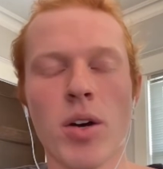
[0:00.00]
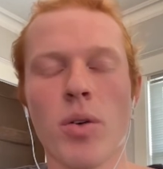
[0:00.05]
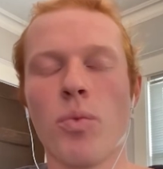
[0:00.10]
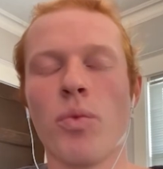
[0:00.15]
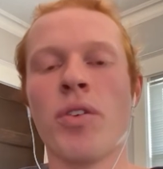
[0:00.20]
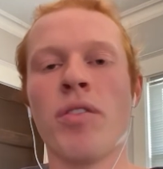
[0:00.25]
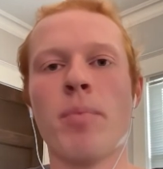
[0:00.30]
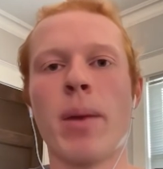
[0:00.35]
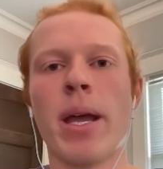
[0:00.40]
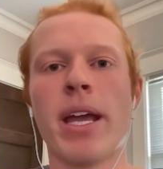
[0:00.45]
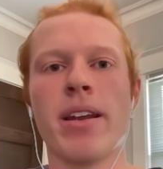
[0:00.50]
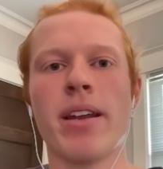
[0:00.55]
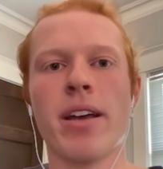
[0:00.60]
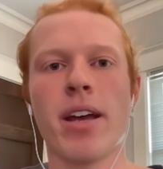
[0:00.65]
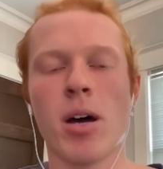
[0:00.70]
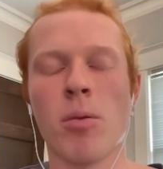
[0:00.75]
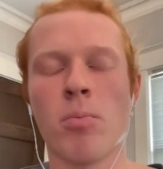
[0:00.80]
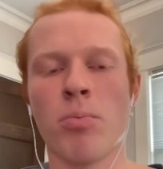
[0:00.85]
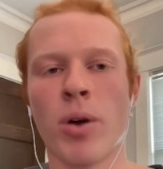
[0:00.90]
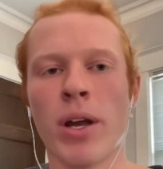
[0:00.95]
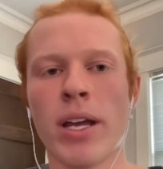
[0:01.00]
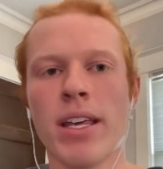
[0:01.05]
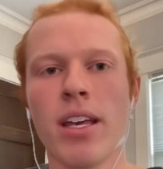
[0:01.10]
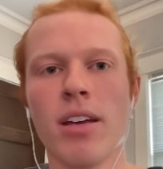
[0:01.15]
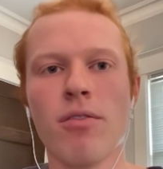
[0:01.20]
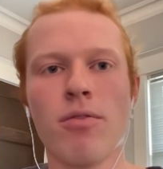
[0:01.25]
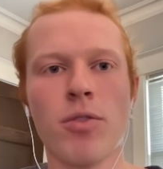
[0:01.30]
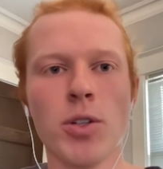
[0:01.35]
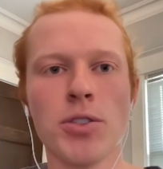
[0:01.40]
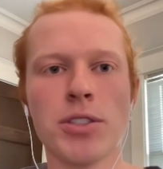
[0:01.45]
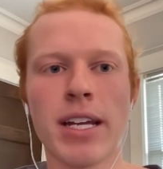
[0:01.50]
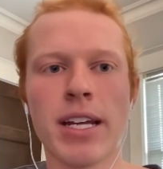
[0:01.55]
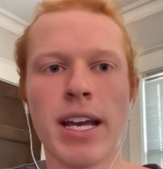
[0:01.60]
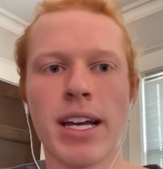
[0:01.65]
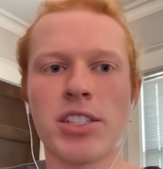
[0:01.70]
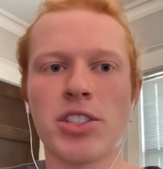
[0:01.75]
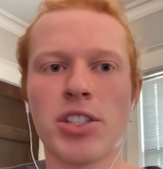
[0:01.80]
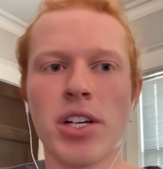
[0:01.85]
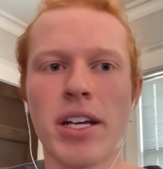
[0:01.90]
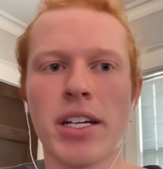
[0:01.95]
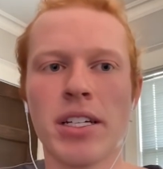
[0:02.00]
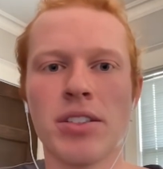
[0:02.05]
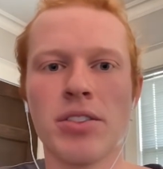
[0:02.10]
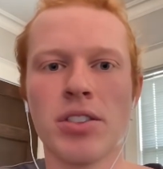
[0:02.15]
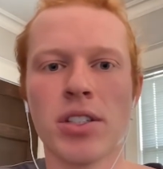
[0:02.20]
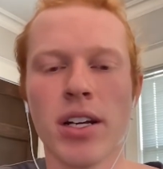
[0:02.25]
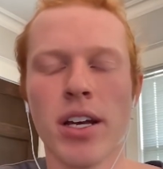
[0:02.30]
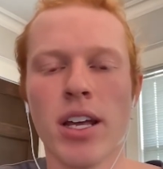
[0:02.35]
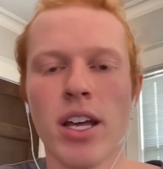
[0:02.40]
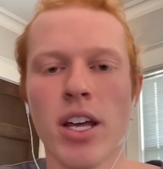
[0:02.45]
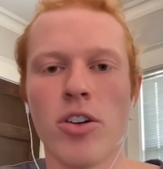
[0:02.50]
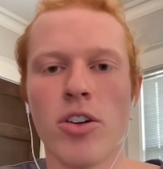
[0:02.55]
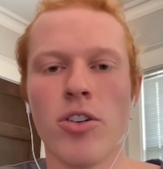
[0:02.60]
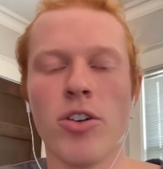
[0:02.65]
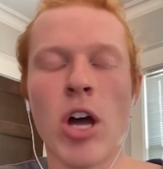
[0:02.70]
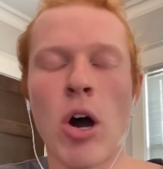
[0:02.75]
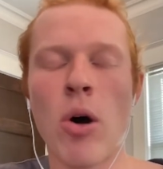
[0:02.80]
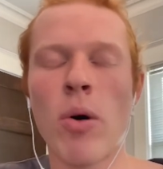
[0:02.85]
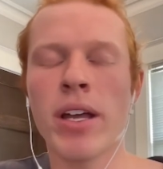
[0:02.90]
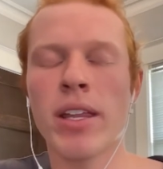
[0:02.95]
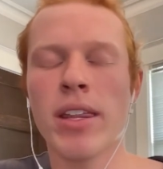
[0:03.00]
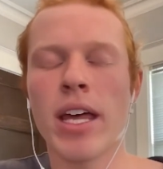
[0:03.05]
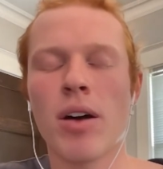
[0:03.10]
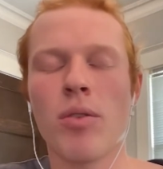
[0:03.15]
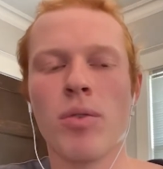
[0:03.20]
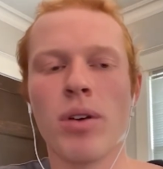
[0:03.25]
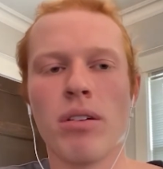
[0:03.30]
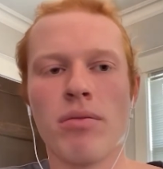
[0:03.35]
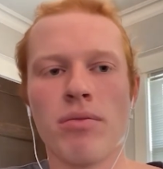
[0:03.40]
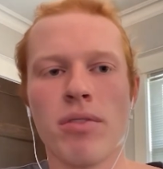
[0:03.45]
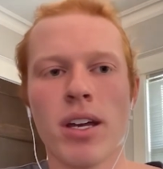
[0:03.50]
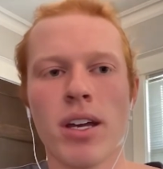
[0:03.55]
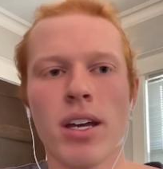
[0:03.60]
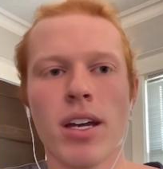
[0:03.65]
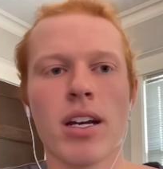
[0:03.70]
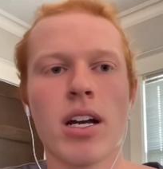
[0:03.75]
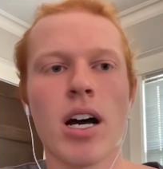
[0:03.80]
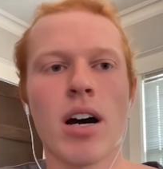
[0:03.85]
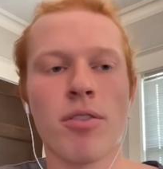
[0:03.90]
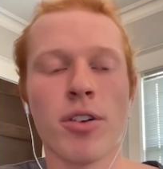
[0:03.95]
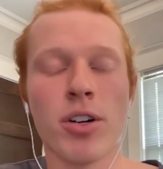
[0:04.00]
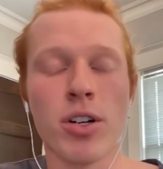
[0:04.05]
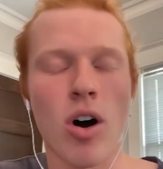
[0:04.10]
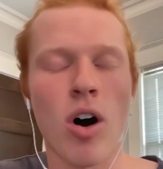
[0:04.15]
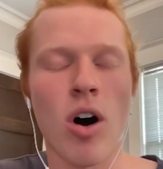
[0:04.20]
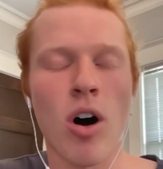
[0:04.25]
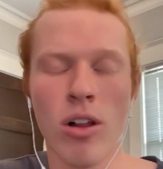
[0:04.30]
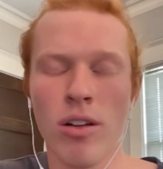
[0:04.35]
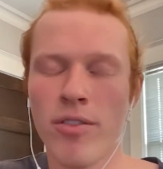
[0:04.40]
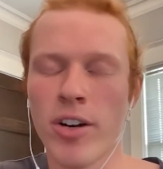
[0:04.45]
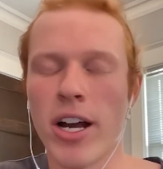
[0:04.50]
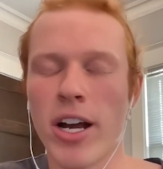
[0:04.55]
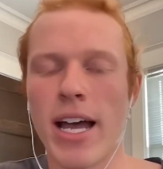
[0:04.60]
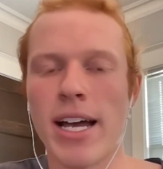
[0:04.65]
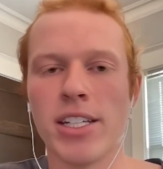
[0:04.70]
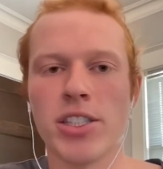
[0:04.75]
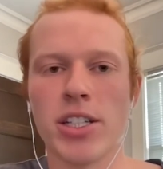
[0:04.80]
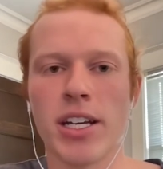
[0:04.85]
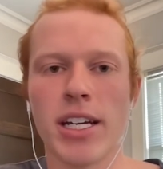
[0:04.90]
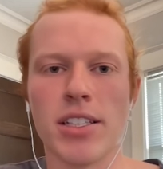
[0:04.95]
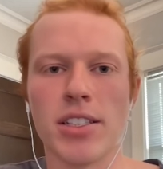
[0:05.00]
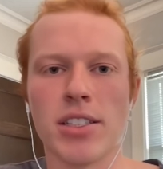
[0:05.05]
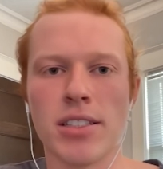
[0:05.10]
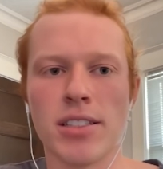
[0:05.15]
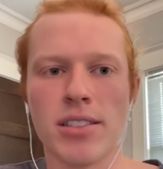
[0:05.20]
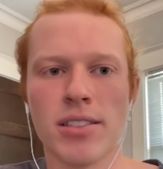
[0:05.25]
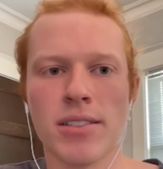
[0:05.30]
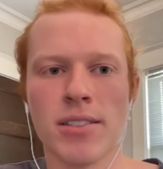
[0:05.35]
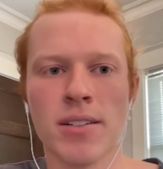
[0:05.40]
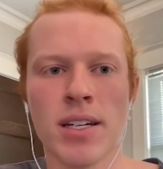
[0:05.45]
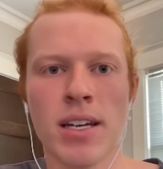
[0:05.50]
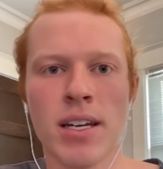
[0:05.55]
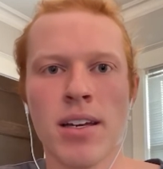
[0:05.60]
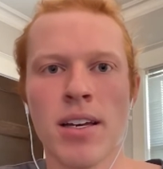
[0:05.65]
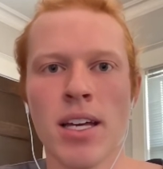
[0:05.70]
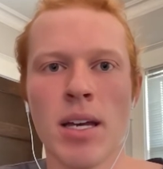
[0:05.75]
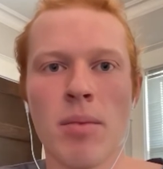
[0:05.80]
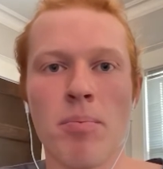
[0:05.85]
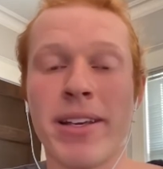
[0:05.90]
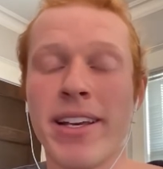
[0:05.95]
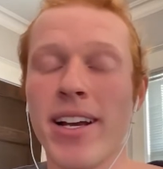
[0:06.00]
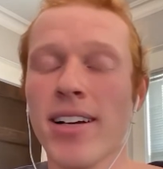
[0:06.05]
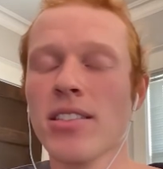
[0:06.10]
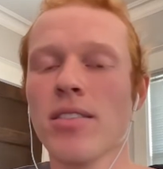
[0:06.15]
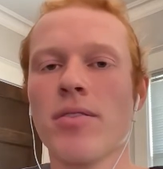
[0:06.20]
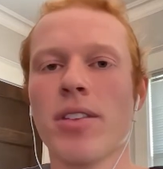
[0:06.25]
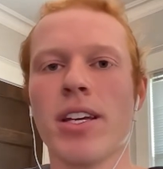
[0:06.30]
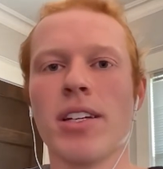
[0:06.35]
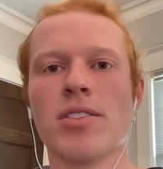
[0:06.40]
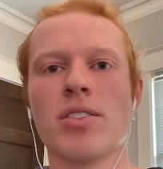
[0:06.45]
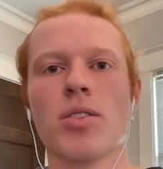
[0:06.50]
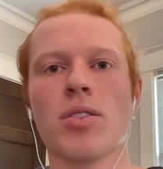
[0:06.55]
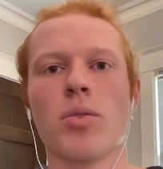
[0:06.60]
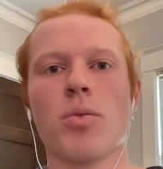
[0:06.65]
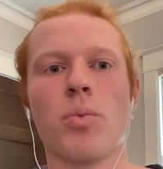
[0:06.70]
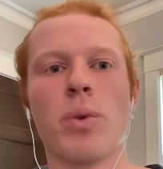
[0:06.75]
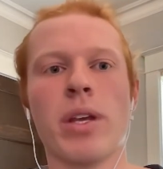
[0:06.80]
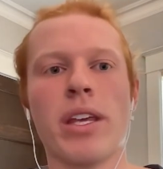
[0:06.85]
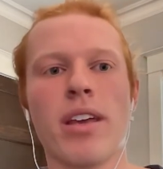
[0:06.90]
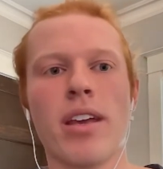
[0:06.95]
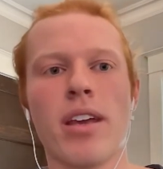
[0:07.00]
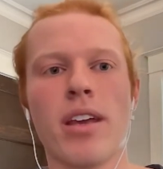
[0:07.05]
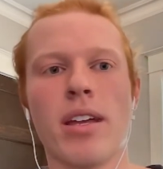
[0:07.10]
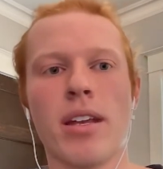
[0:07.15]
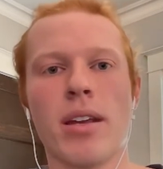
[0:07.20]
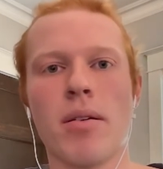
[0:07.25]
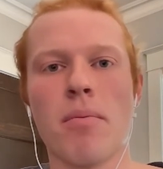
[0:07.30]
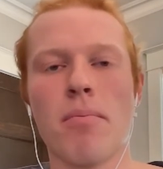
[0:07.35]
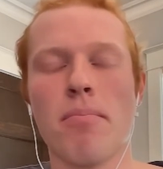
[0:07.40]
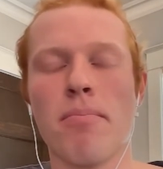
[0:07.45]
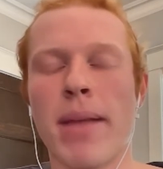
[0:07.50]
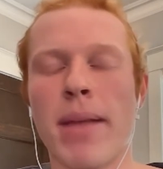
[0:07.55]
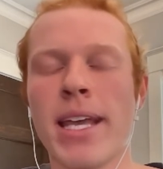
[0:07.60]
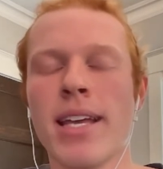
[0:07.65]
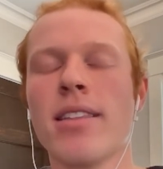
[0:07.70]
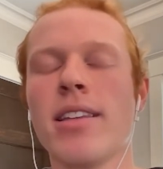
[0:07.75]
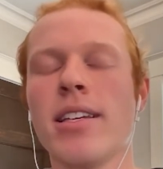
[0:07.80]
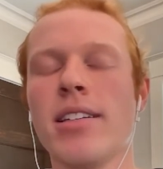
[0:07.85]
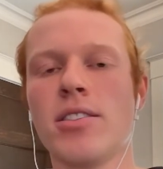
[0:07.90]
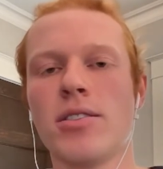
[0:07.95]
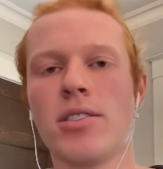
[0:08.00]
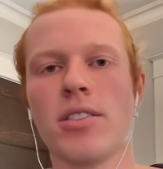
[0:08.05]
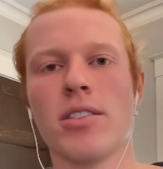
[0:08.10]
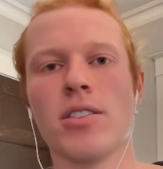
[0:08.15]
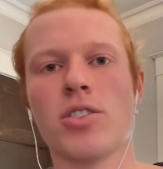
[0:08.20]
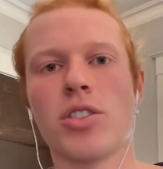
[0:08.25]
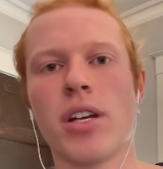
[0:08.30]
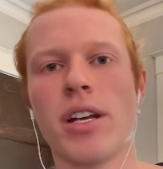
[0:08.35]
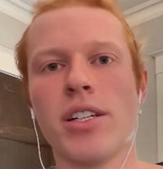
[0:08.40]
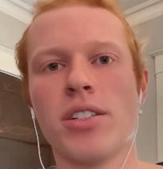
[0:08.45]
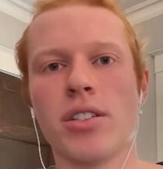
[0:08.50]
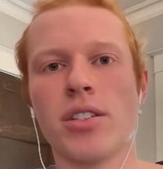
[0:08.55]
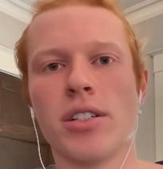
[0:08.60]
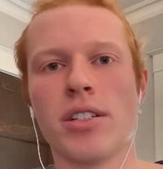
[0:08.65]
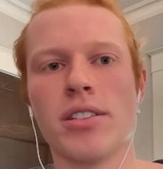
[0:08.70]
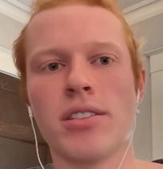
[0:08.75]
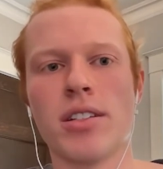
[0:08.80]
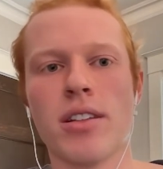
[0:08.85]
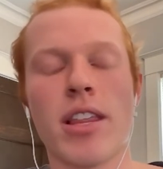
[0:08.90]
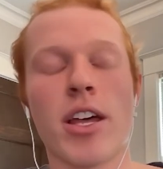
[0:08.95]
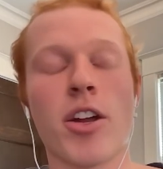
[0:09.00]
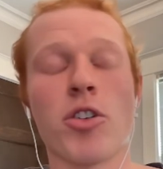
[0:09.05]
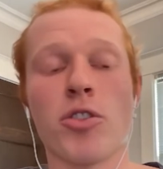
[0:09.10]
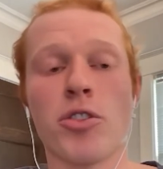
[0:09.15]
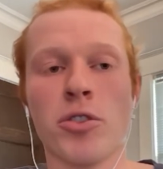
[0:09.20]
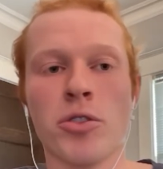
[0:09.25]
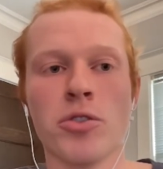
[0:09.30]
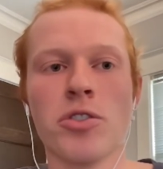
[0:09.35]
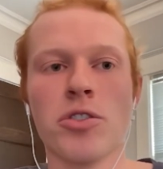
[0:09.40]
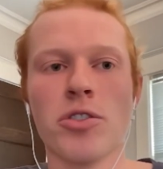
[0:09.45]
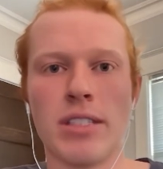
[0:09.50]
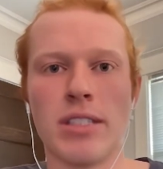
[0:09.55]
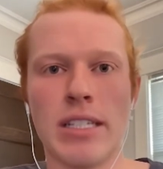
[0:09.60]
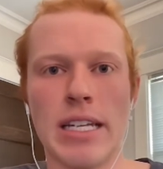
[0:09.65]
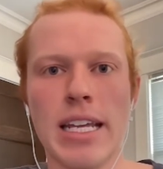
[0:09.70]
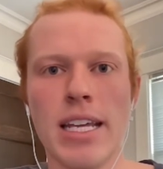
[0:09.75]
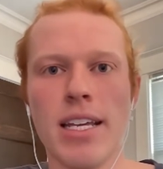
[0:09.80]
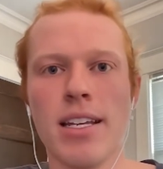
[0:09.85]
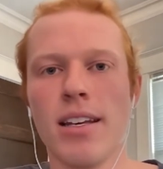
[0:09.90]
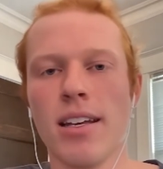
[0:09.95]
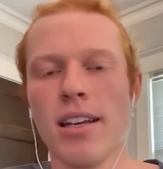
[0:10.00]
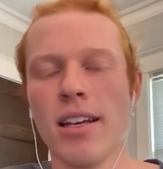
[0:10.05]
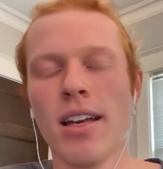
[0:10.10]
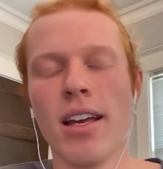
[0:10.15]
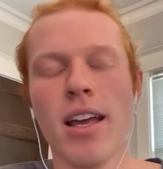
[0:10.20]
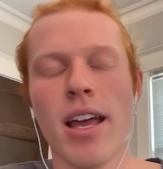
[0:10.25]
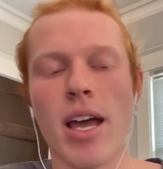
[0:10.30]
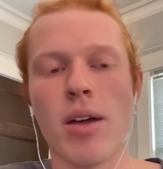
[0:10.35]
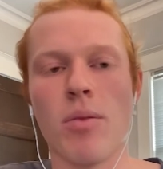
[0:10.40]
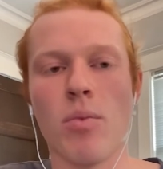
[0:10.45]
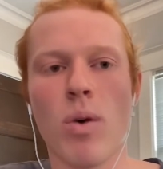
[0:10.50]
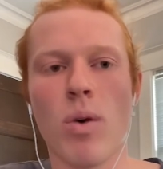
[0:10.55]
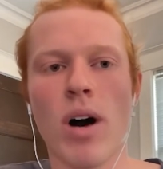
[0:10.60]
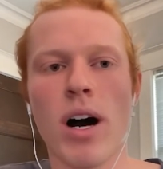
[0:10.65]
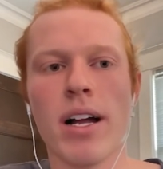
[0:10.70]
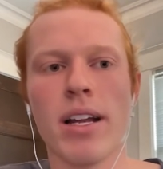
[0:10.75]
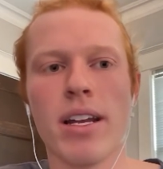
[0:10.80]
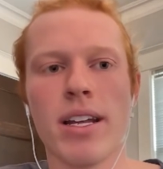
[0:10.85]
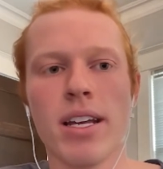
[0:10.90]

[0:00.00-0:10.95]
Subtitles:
we've made a breaking full stack change, knowing that we've covered all of our edge cases. Because of this, we can make these changes that our users need and want.